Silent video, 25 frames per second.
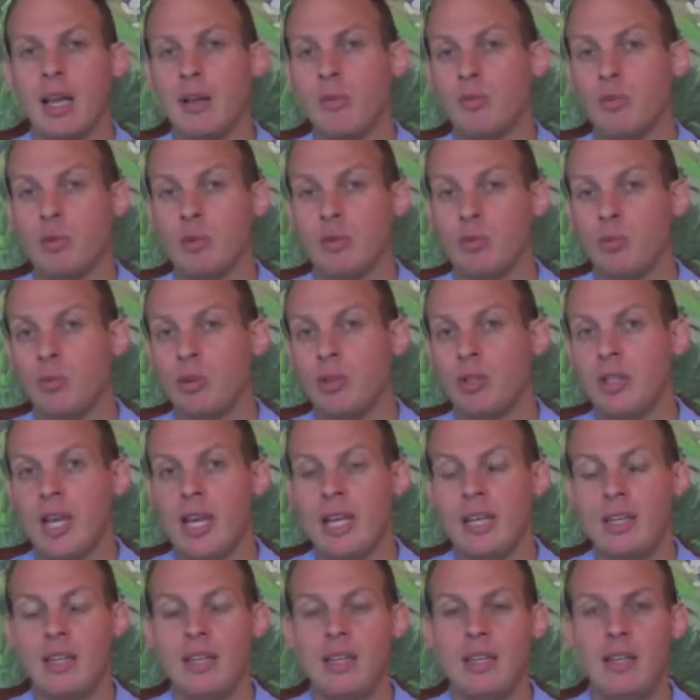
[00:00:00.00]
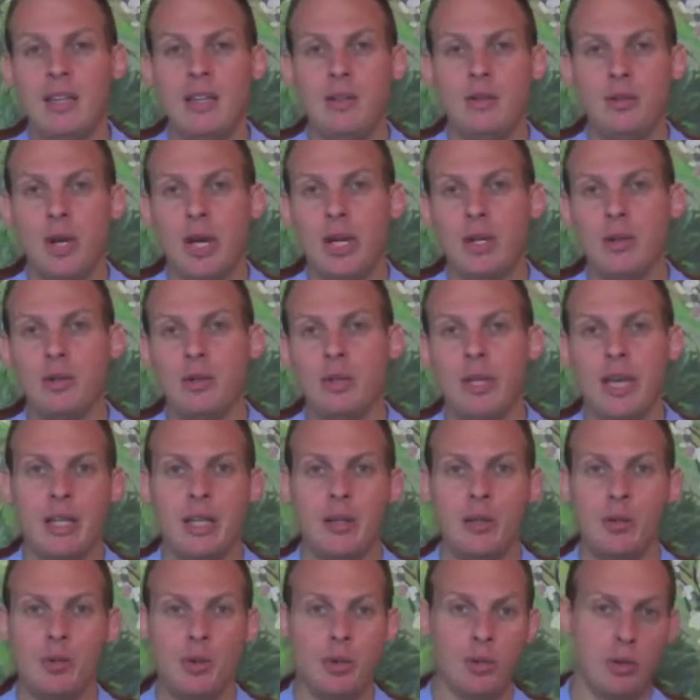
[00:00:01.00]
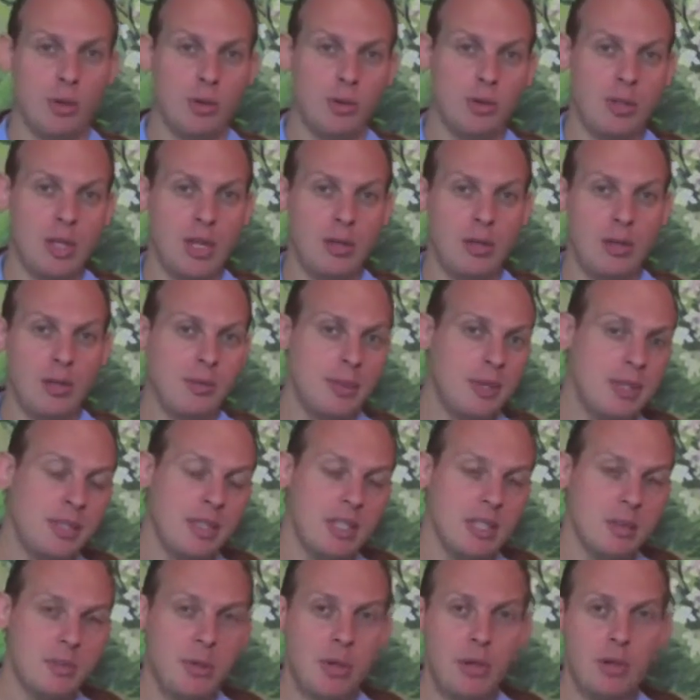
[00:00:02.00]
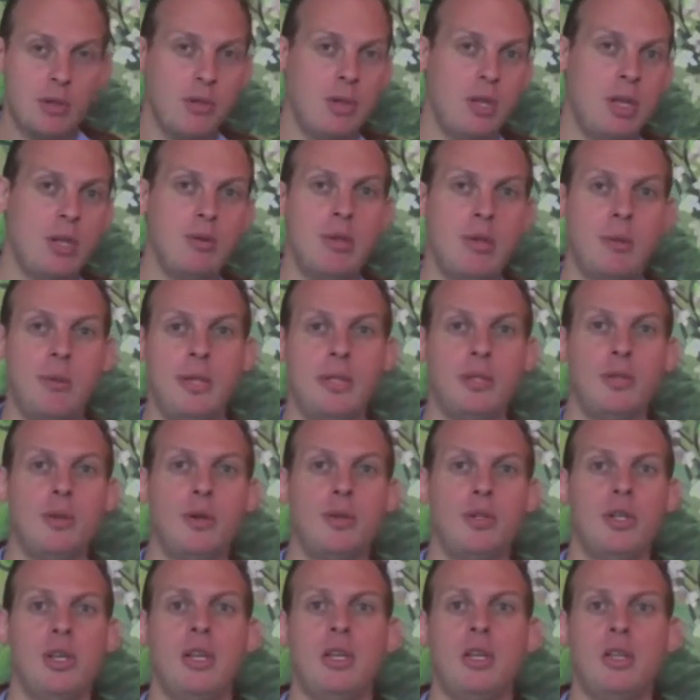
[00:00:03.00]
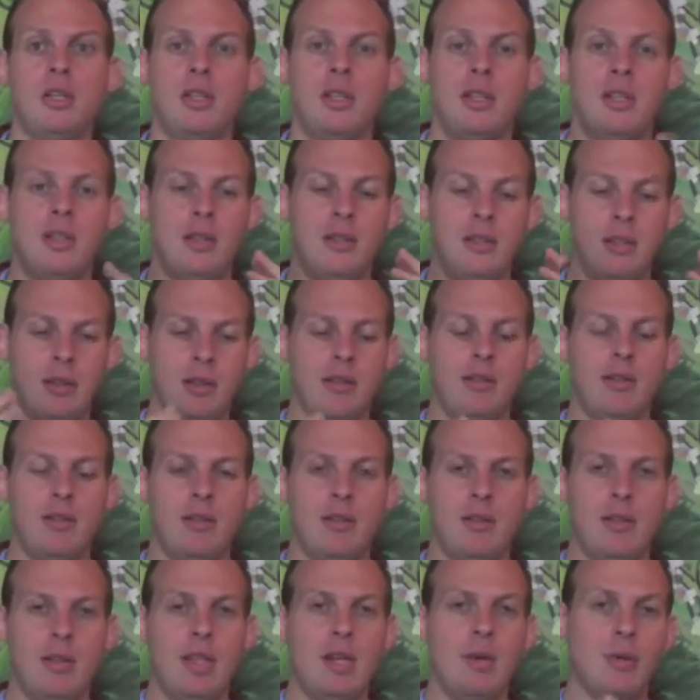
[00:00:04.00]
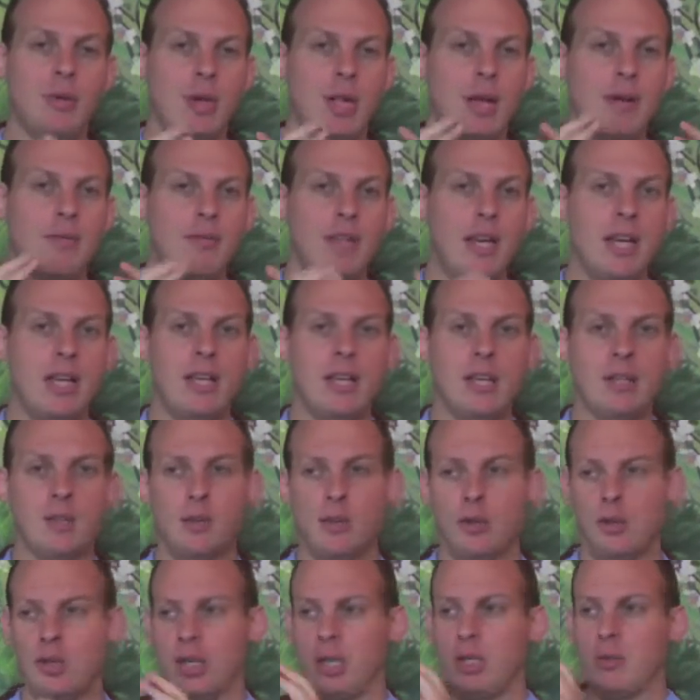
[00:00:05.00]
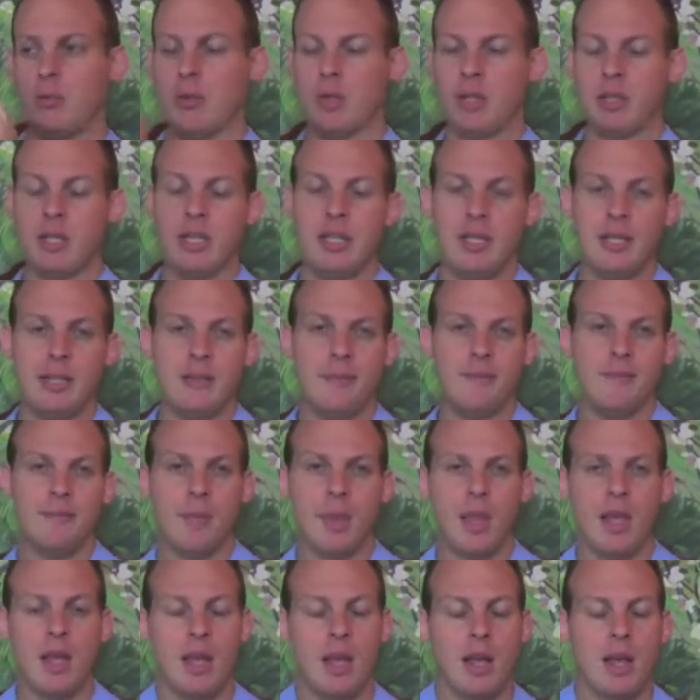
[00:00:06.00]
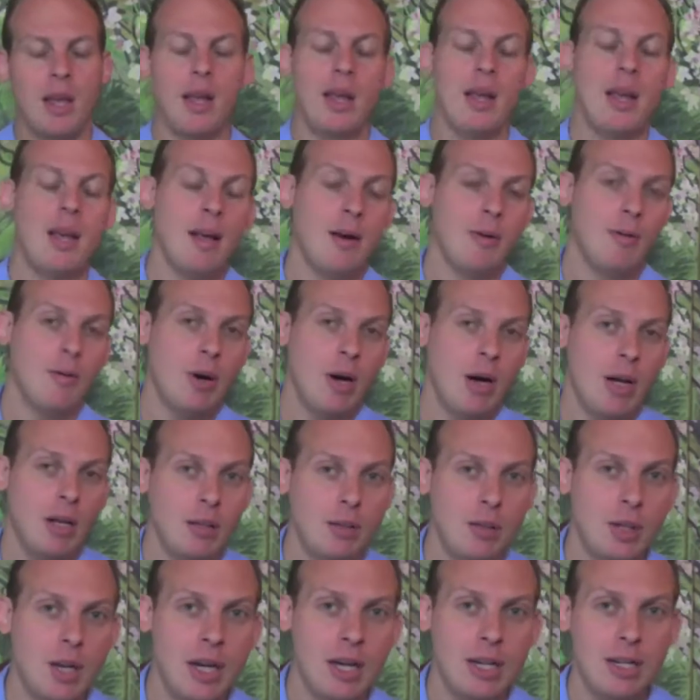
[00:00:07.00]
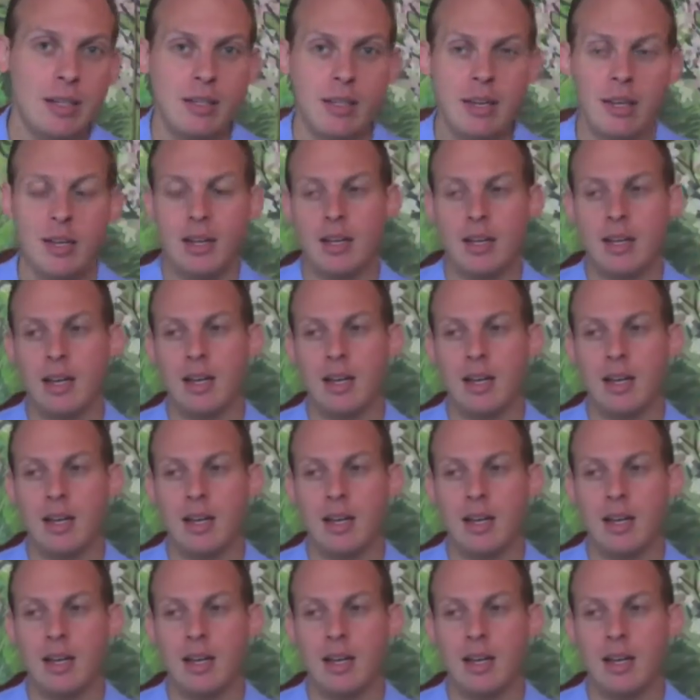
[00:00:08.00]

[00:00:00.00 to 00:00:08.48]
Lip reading: And would Nike try to get you to close down your business because they don't want to be associated? They don't want to have Nike associated with cleaning. Well, you gotta.